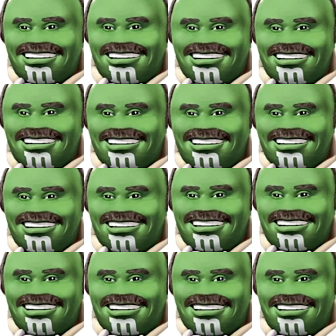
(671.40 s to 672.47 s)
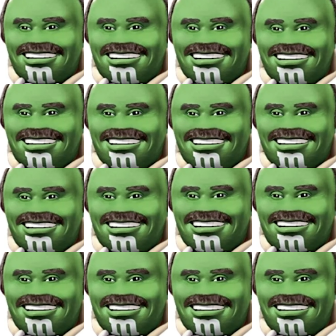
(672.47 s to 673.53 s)

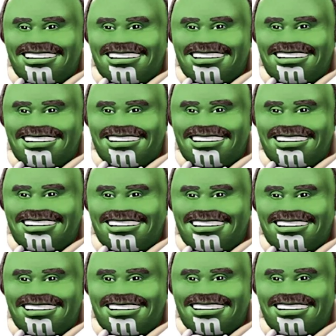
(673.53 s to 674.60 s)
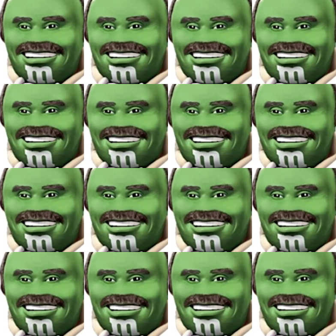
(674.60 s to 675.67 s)

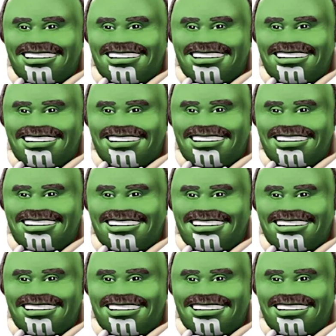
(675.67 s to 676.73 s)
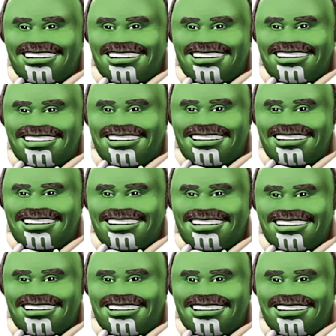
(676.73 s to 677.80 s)

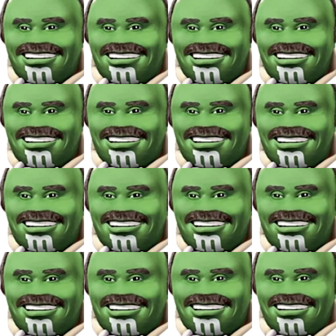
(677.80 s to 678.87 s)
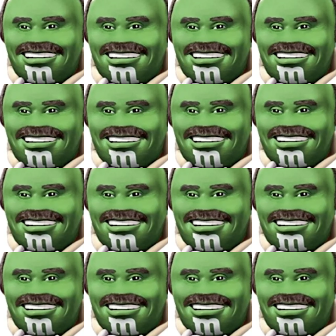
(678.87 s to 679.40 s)
No words are spoken by the person on screen.